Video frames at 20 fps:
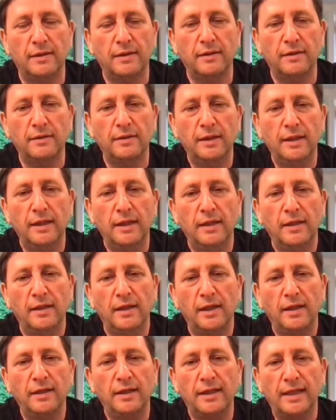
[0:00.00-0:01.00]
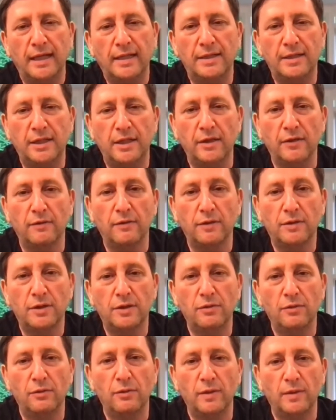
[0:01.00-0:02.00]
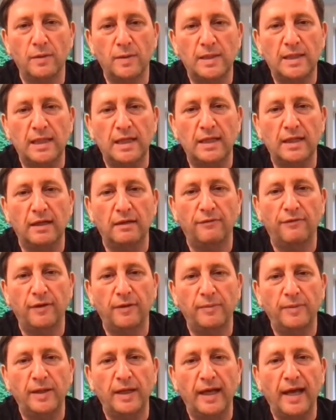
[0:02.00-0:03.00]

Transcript: In the next year or two, we'll see that